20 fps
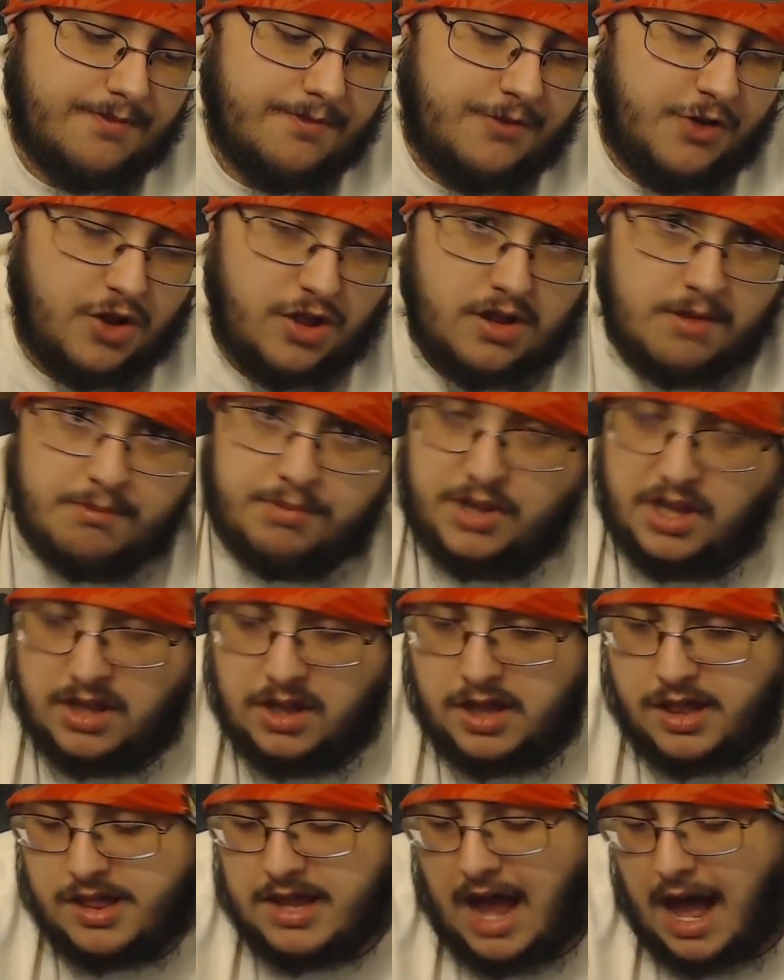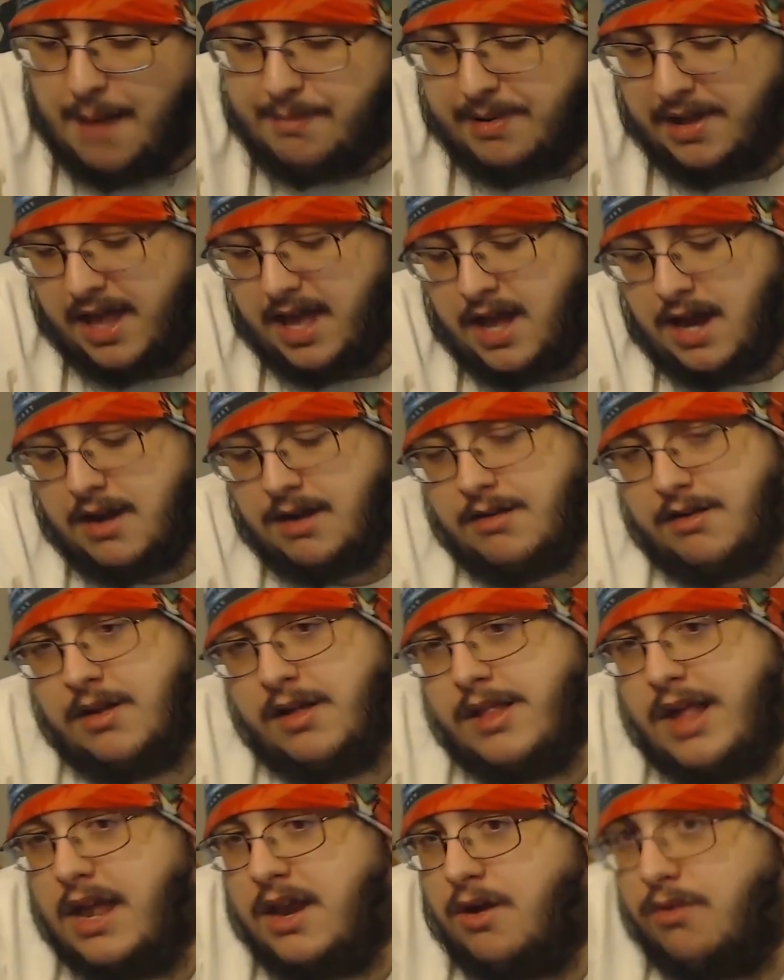just completely stop again
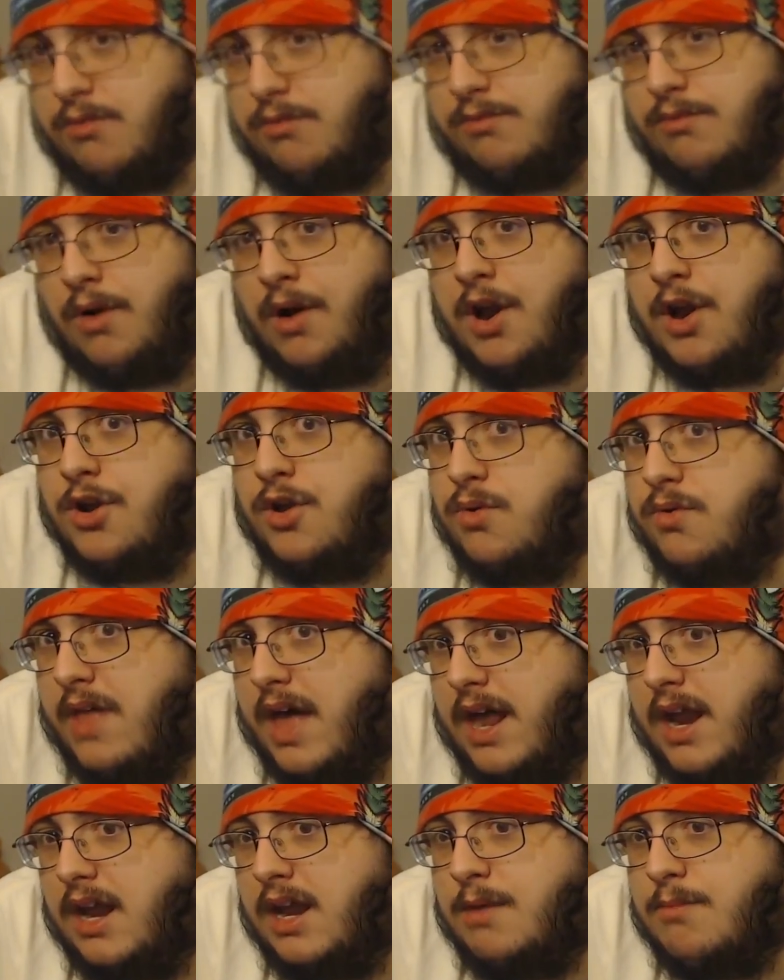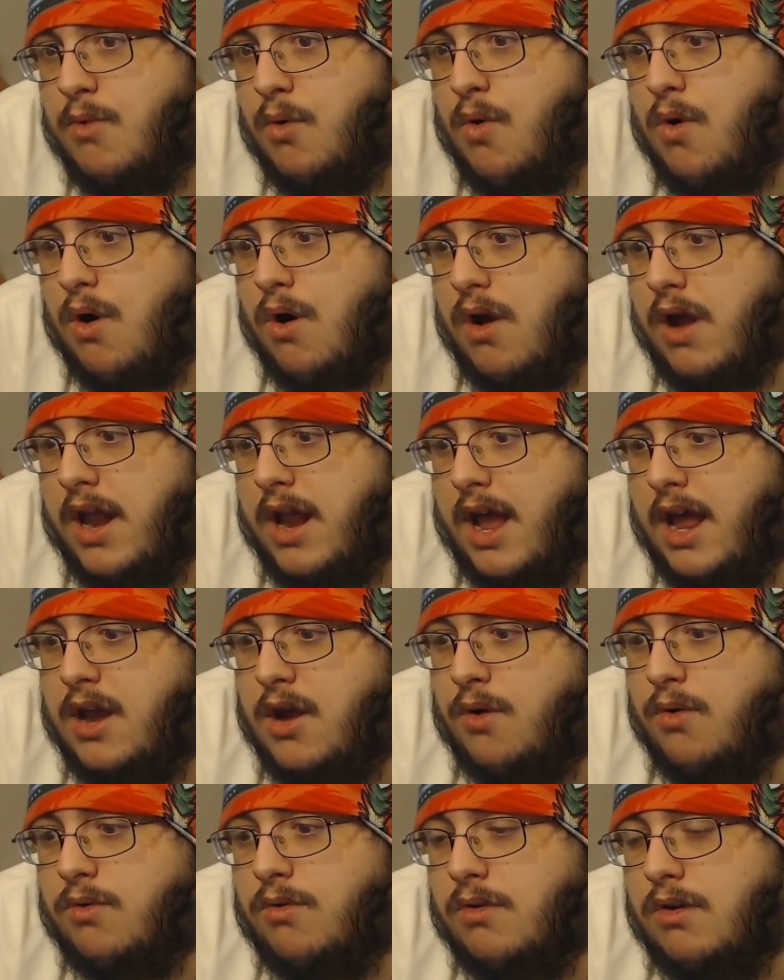because I don't want to do that anymore and I
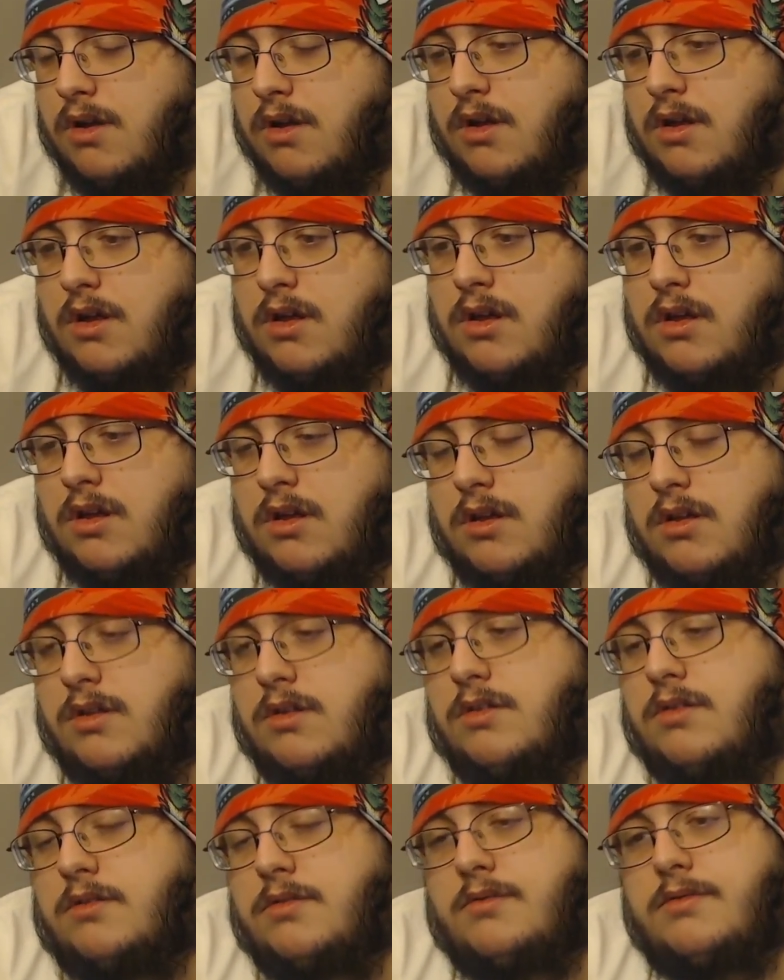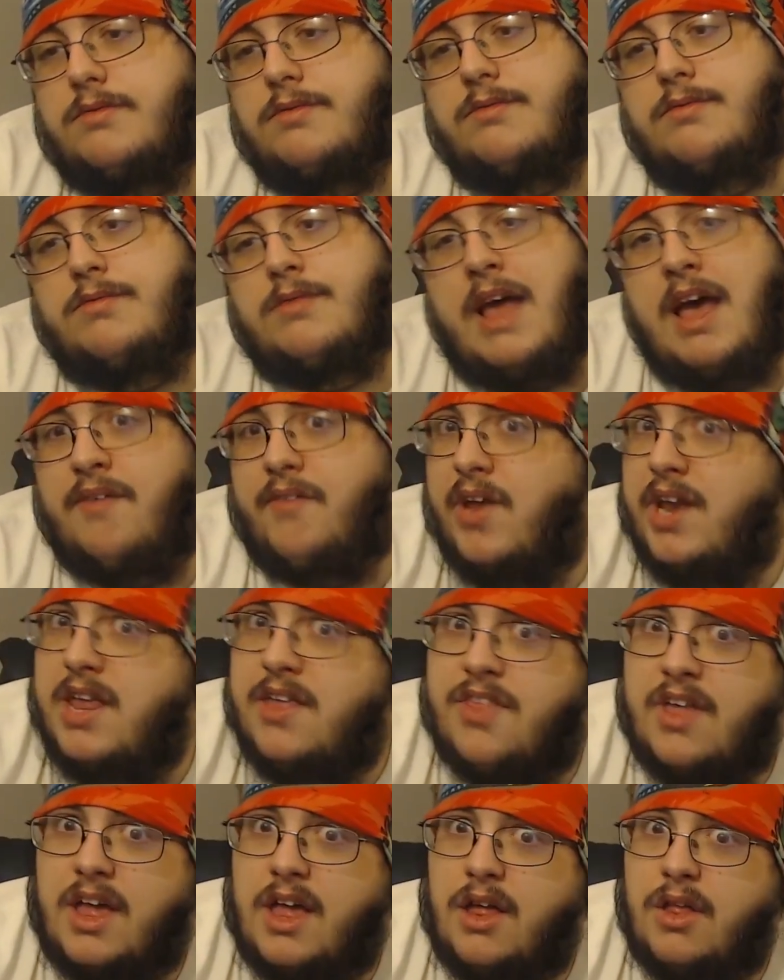don't have
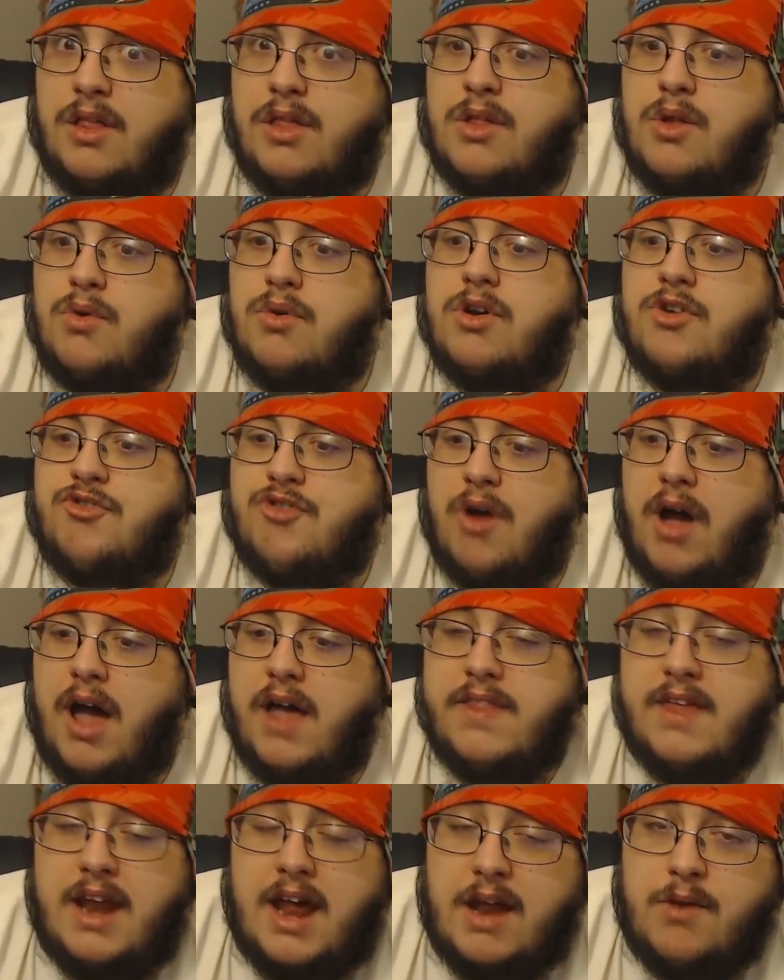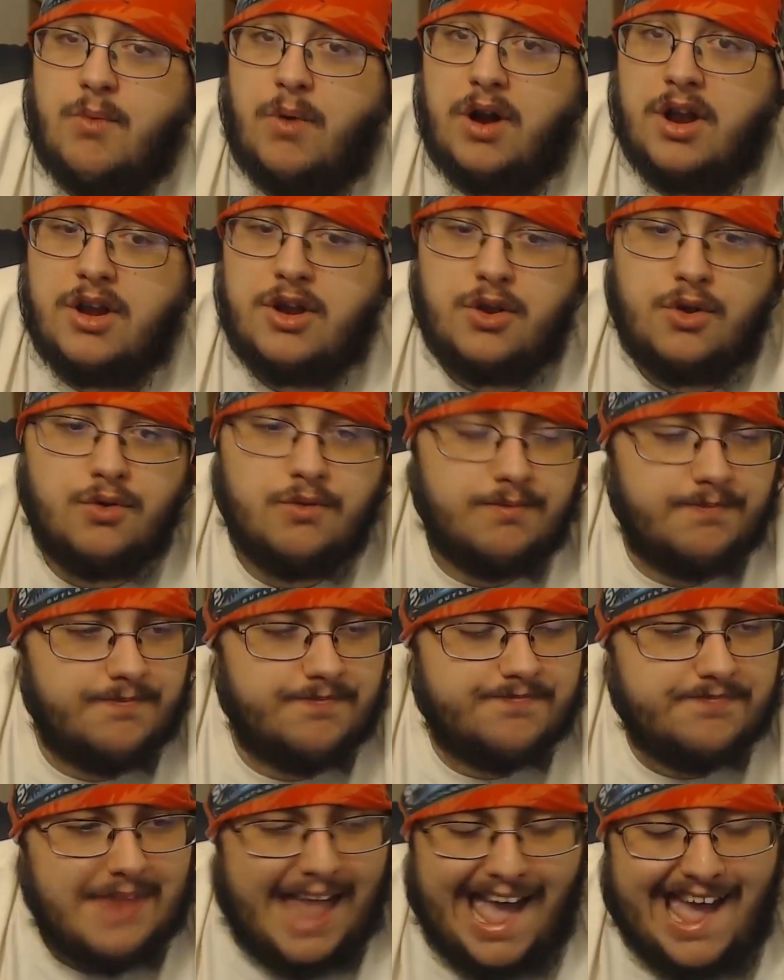anything else new to try that I'd want to do.
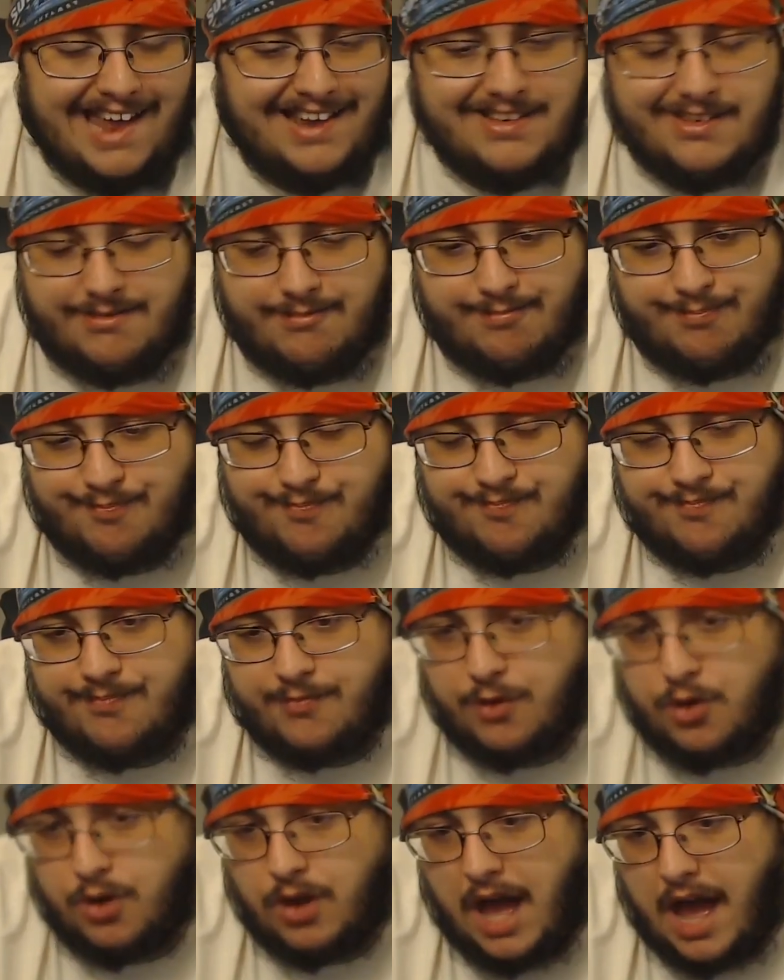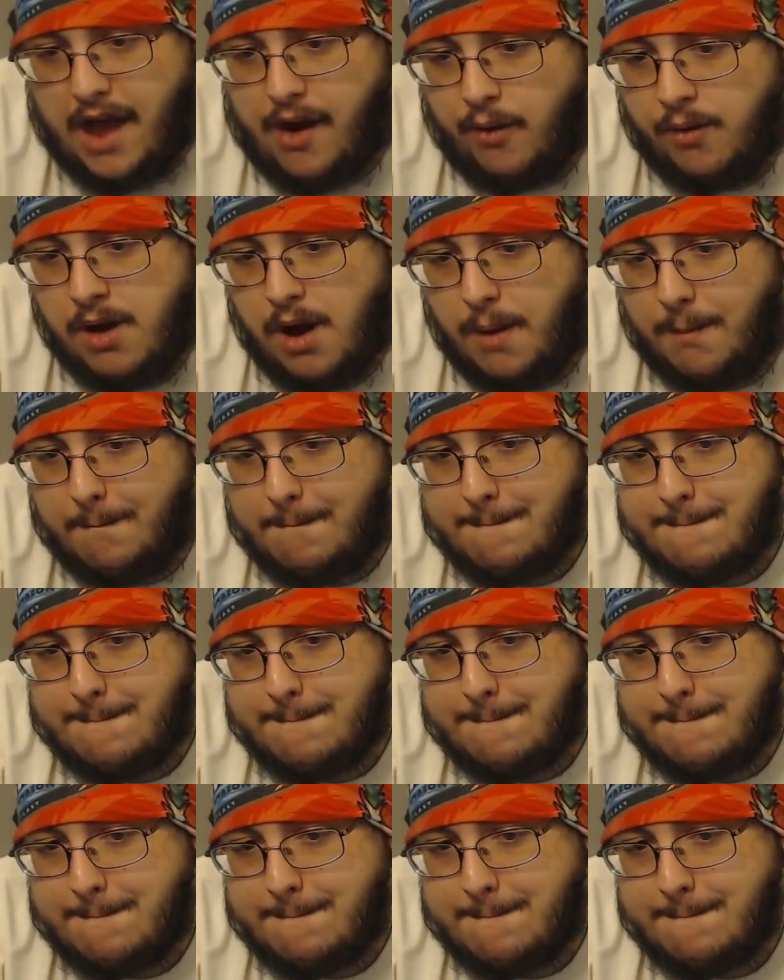I don't know.